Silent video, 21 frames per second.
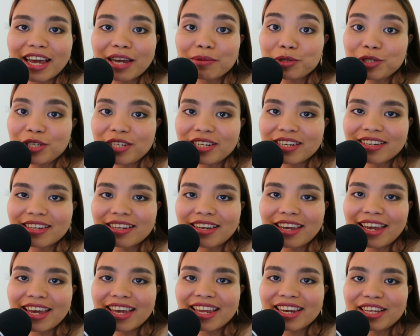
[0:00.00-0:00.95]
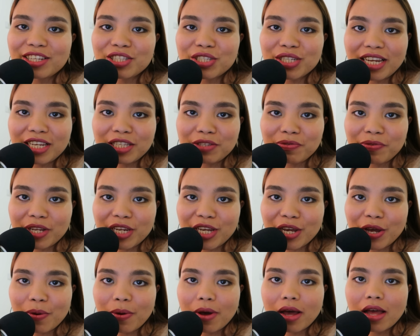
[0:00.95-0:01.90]
I'm Sheena, and in today's
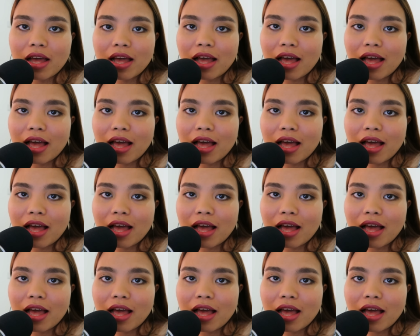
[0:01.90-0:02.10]
video,